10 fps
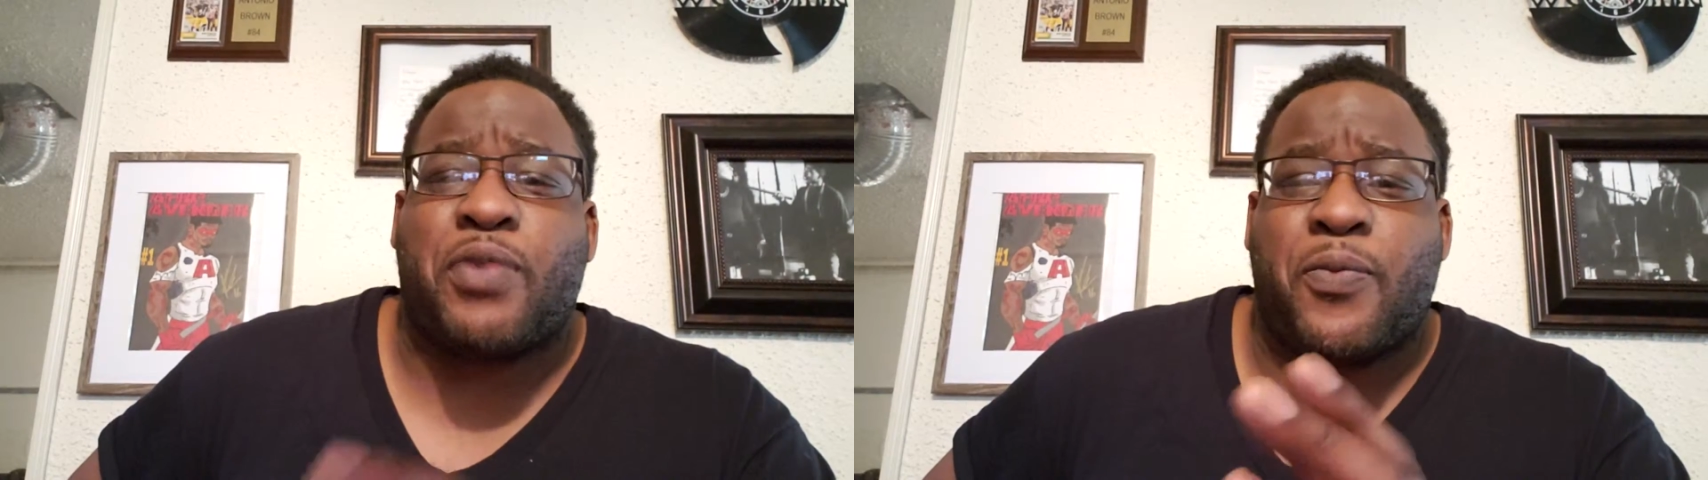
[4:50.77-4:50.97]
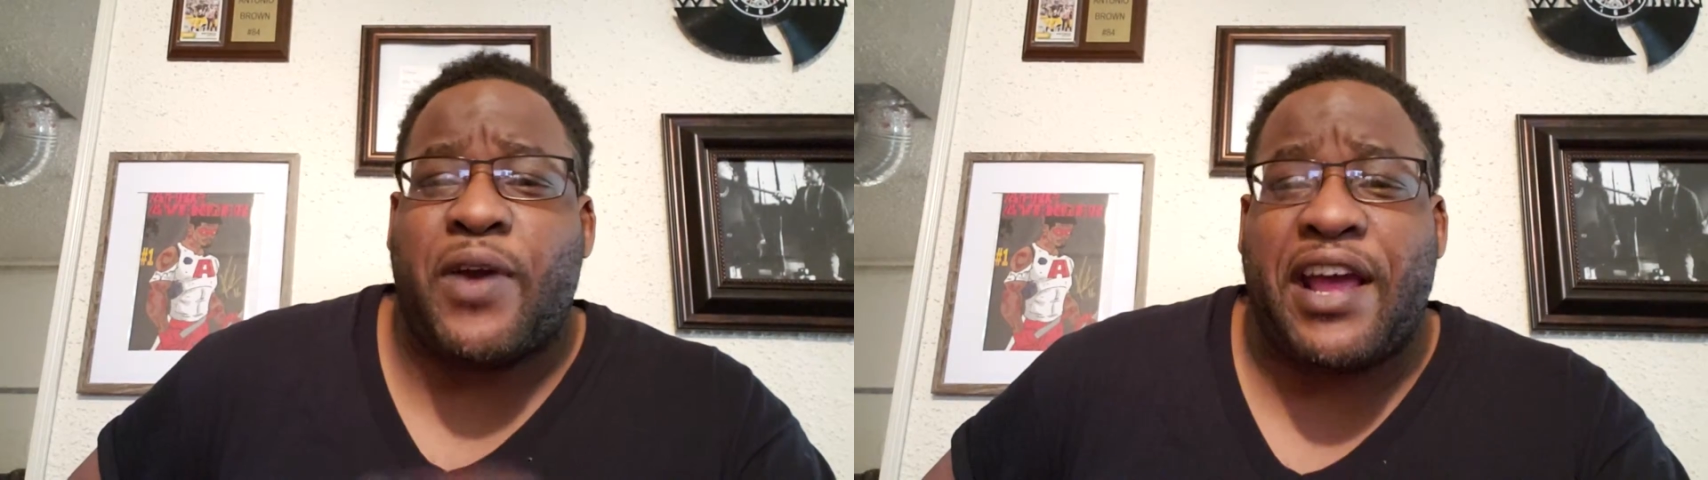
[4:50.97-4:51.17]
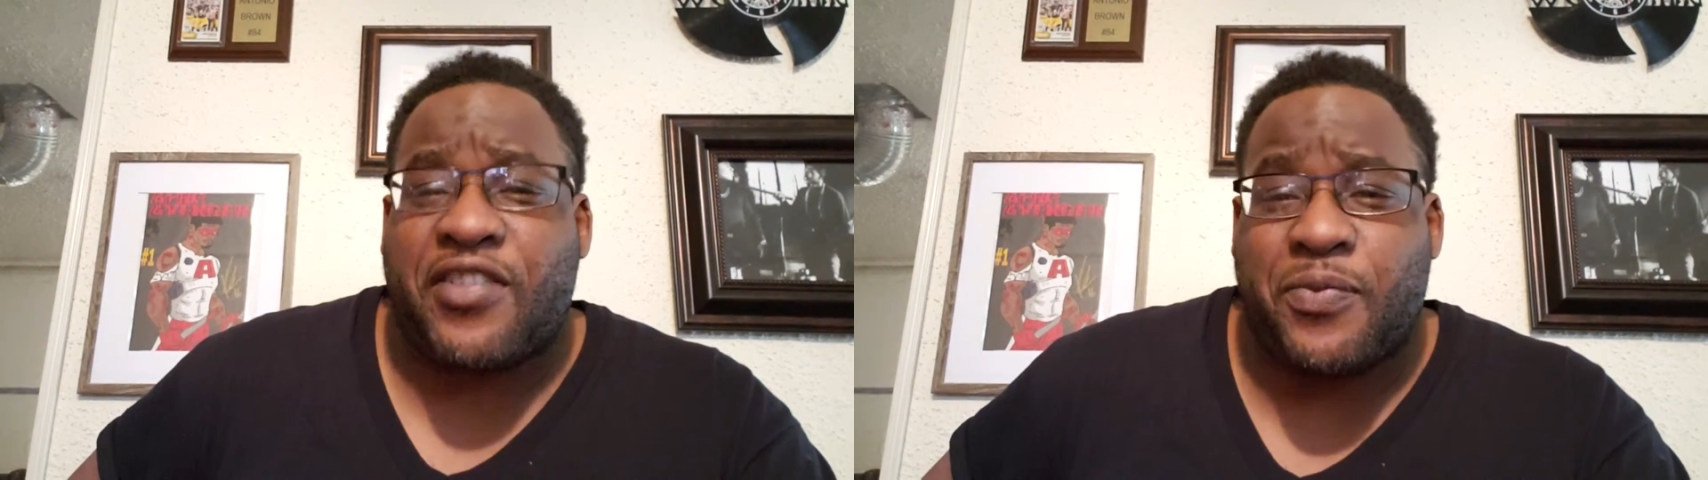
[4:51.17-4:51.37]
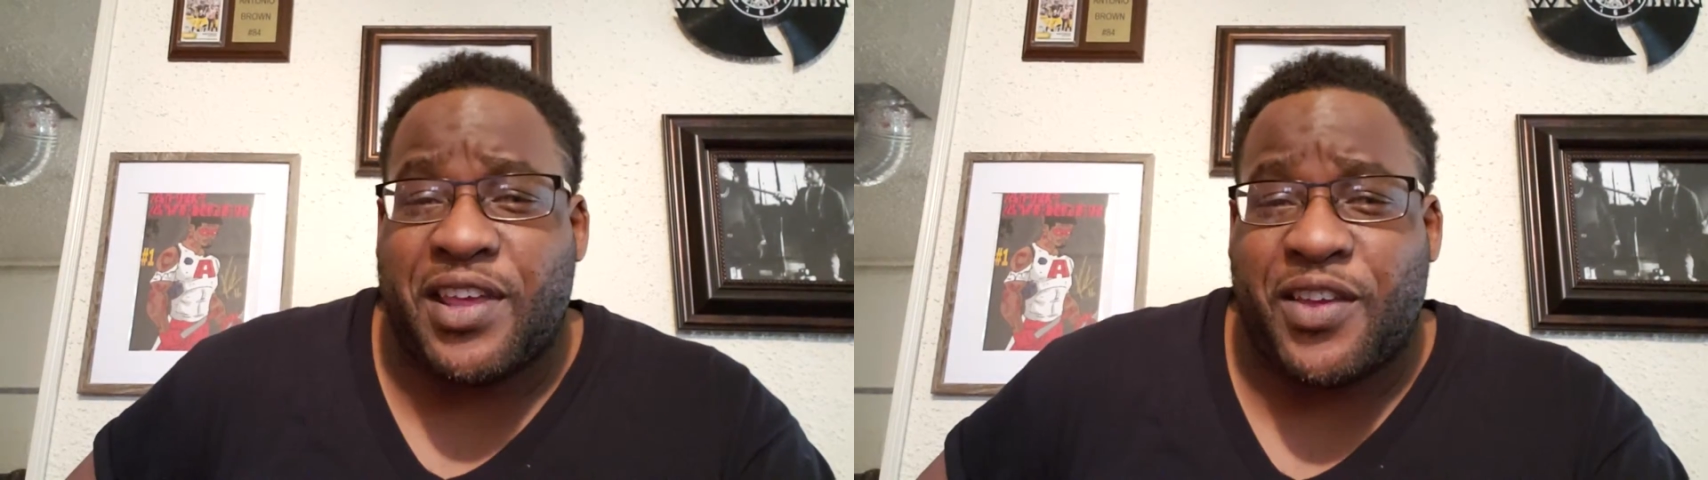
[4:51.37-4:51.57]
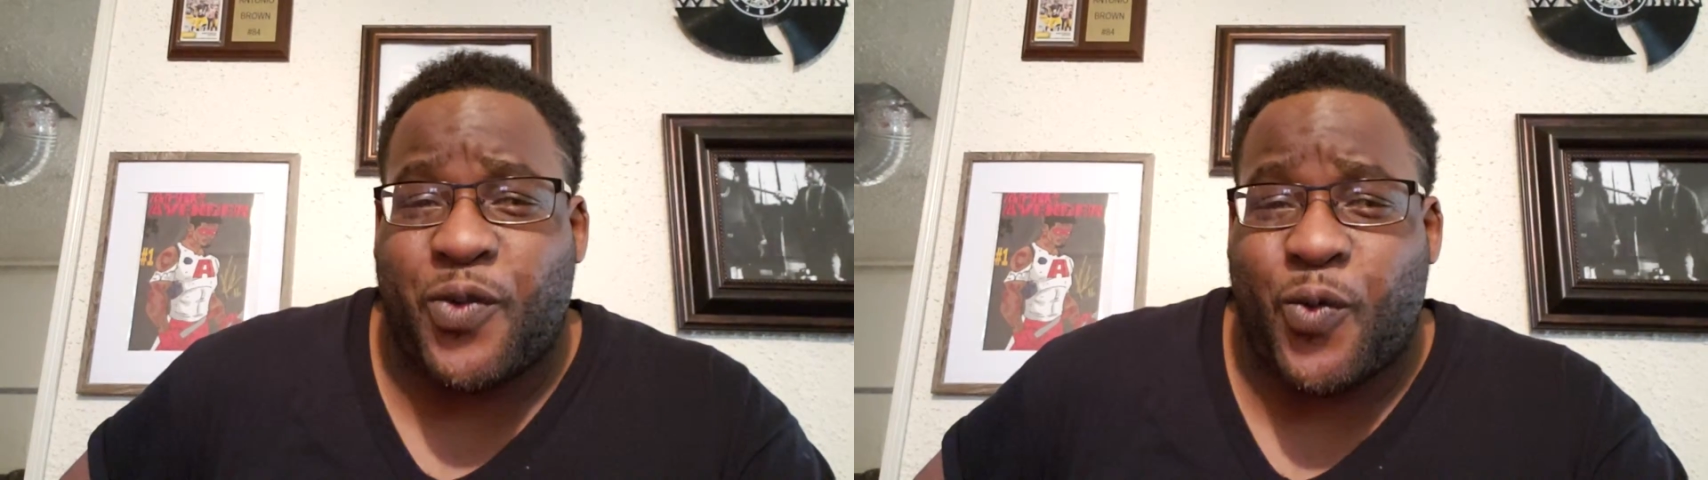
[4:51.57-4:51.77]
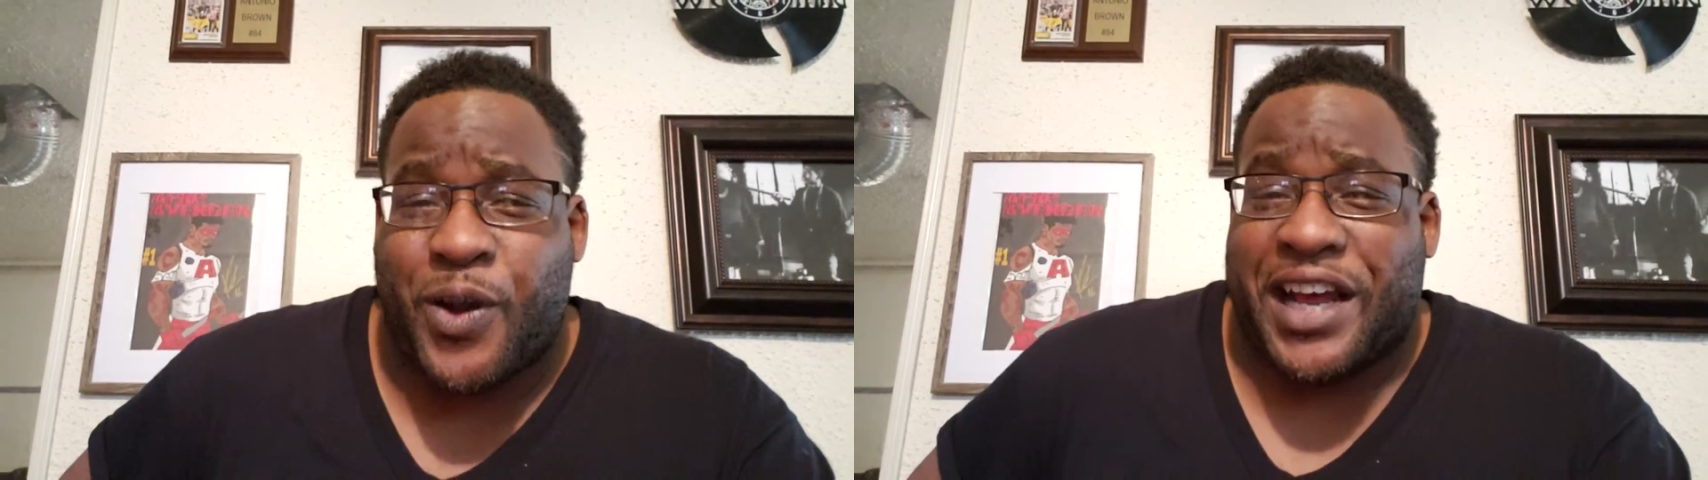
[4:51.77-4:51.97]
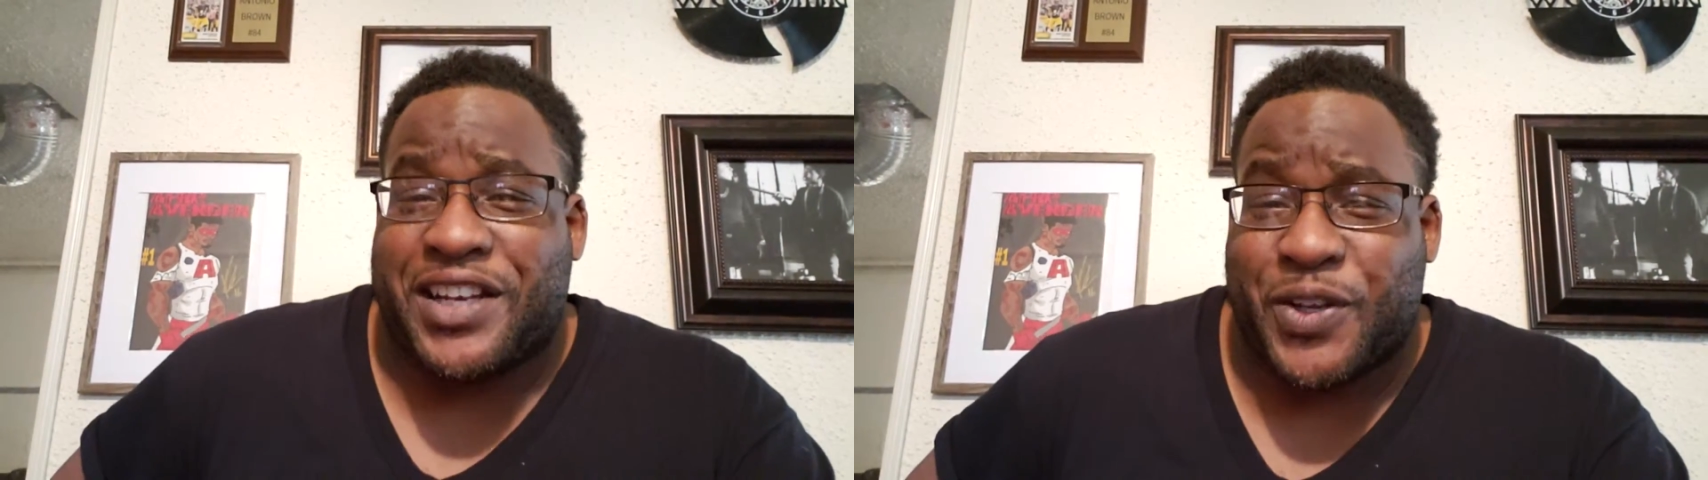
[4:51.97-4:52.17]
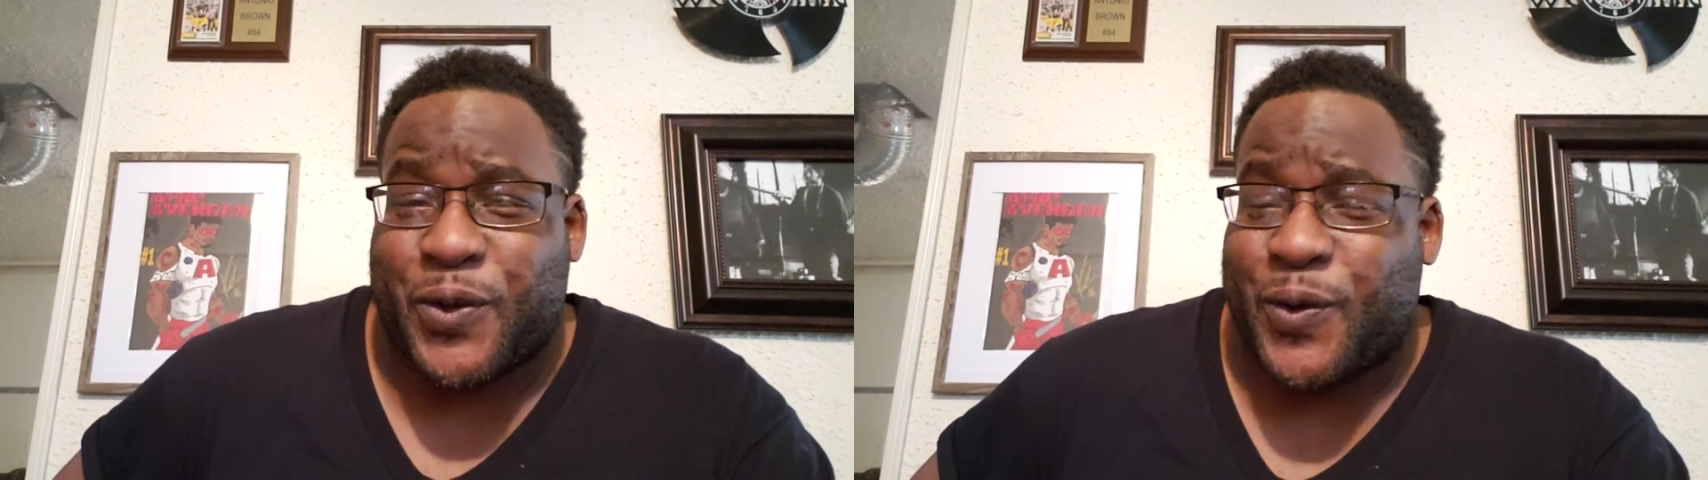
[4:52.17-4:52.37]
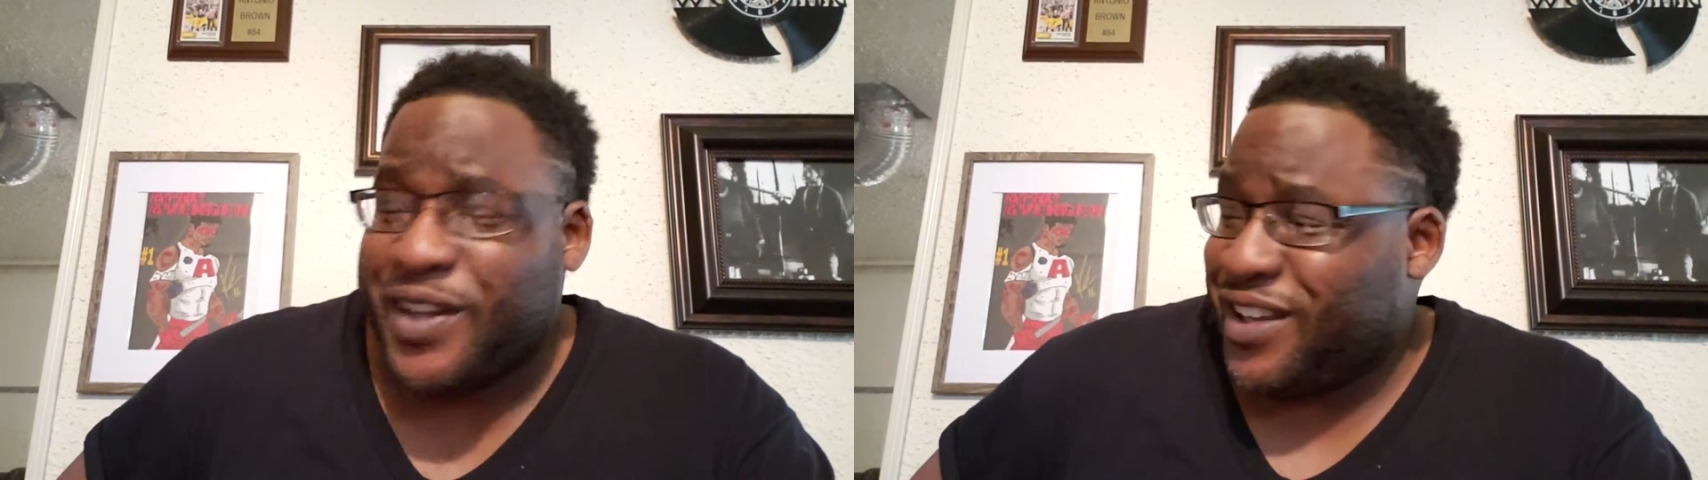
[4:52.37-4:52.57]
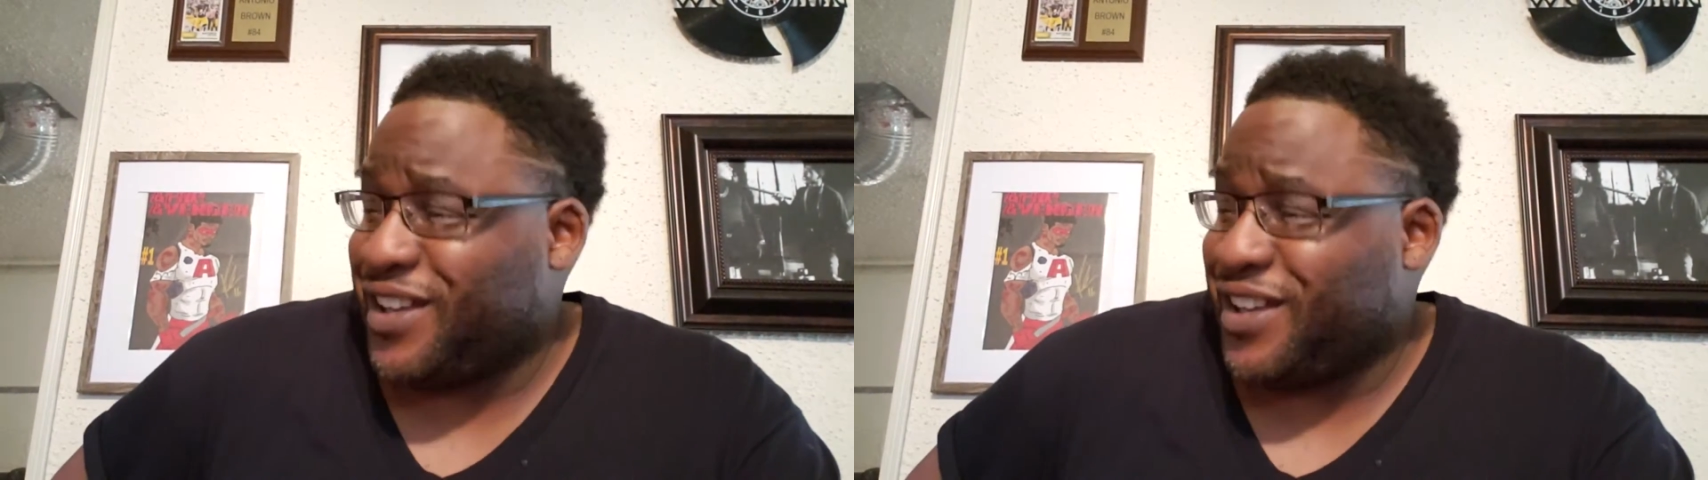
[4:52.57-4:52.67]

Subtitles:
people ask me what I do.